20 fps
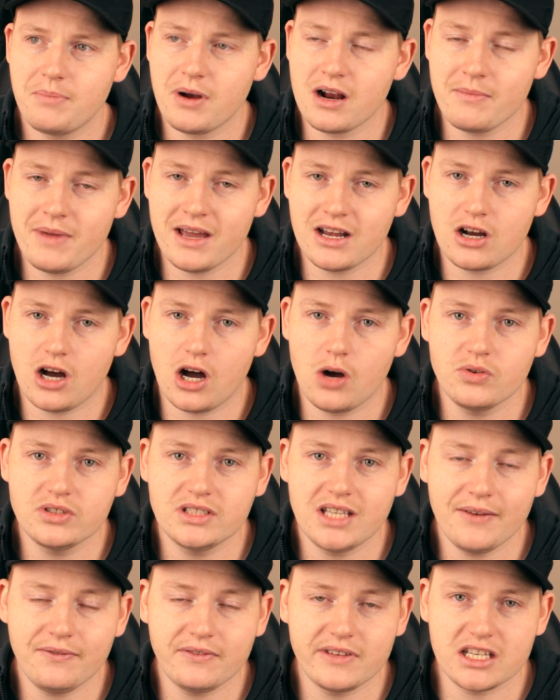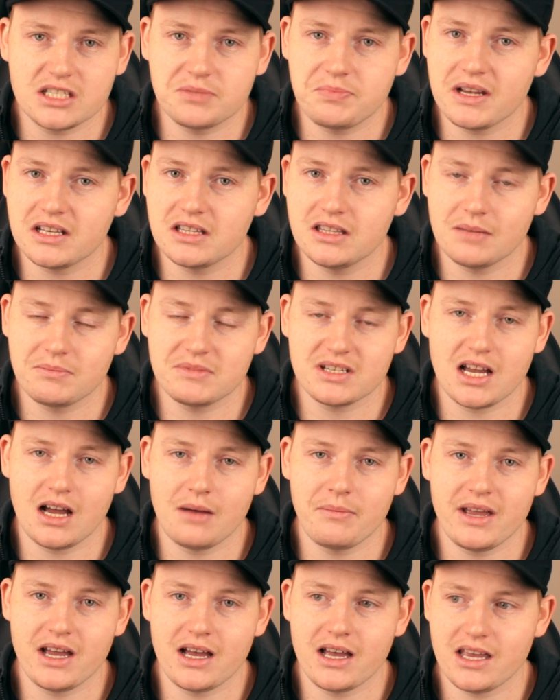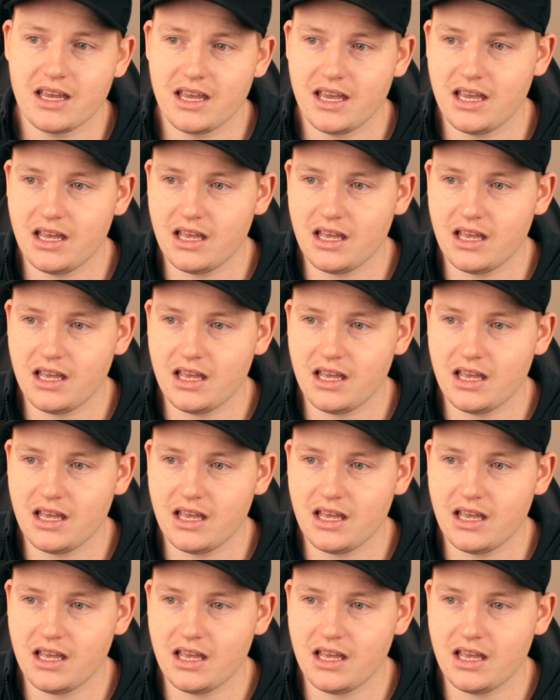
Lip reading: Parramatta, I was definitely expecting them to come out